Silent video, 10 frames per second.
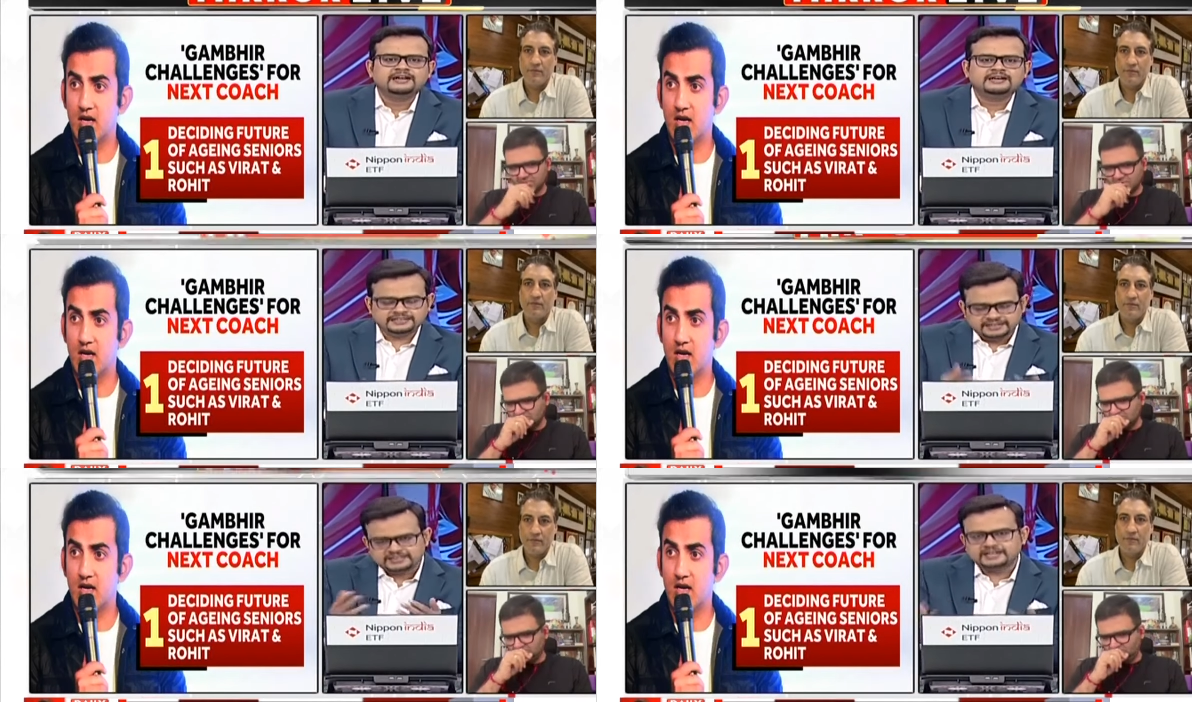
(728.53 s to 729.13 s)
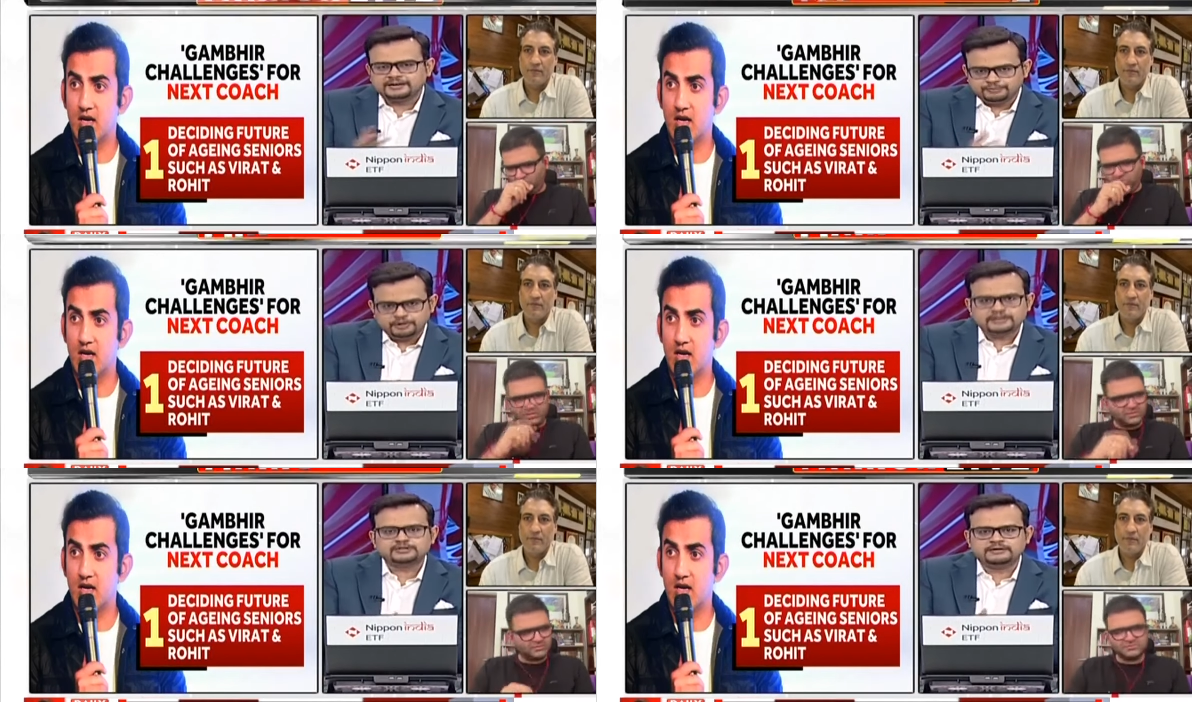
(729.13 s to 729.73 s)
Speaker 1: Chandesh, I'll come
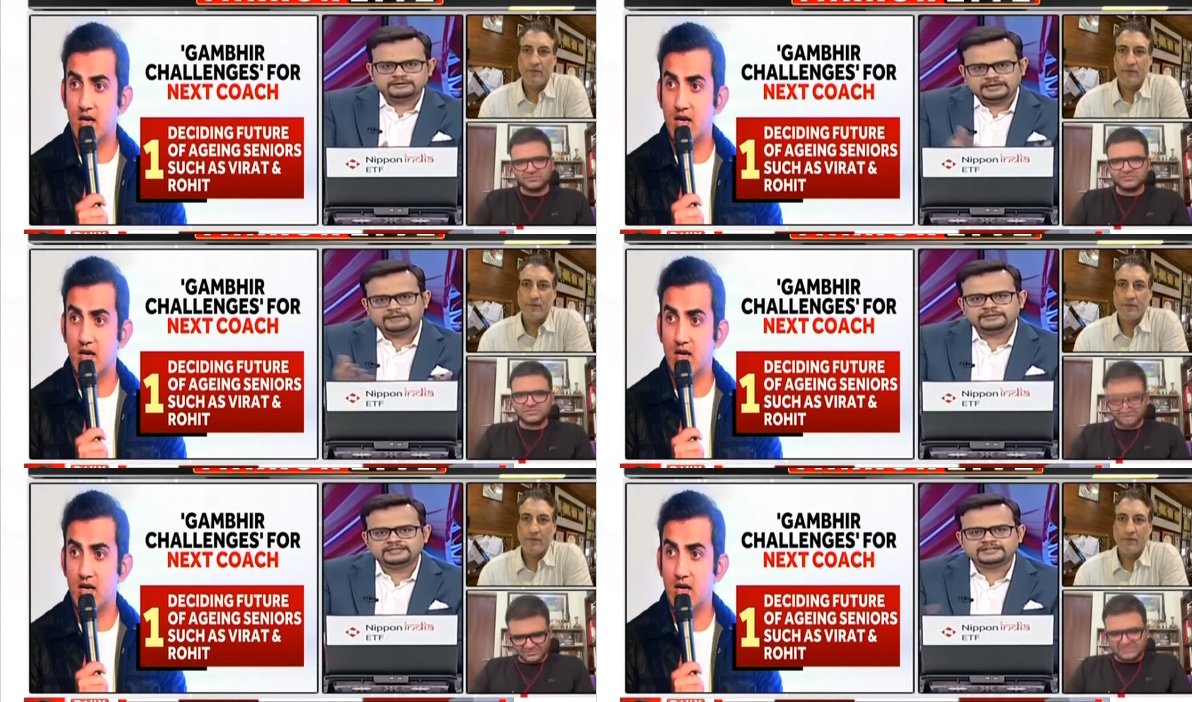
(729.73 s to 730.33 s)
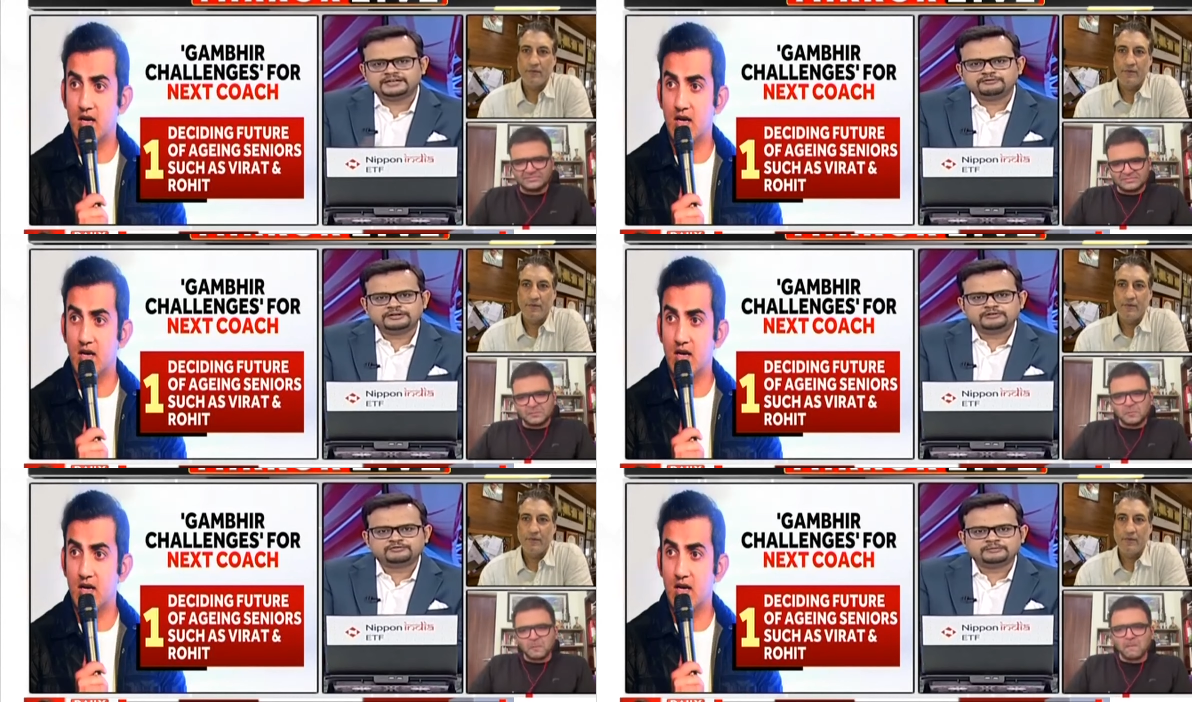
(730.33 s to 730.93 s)
to you as well. Let me just get a
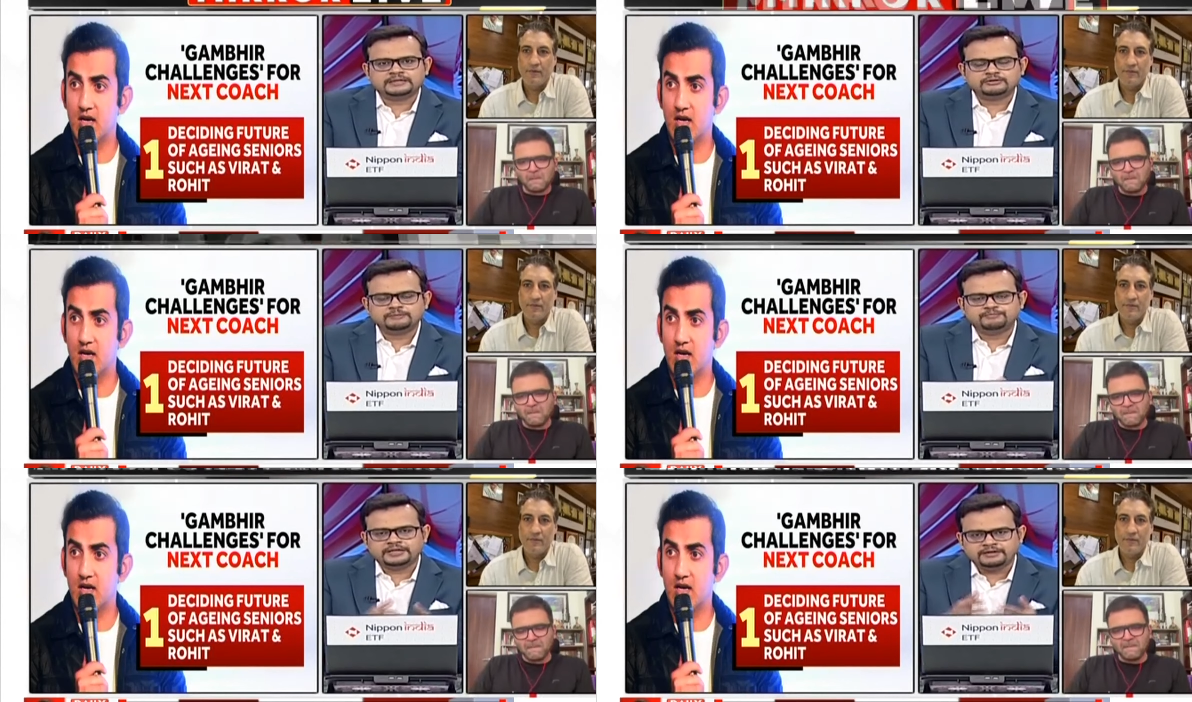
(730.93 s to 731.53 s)
word from Atul.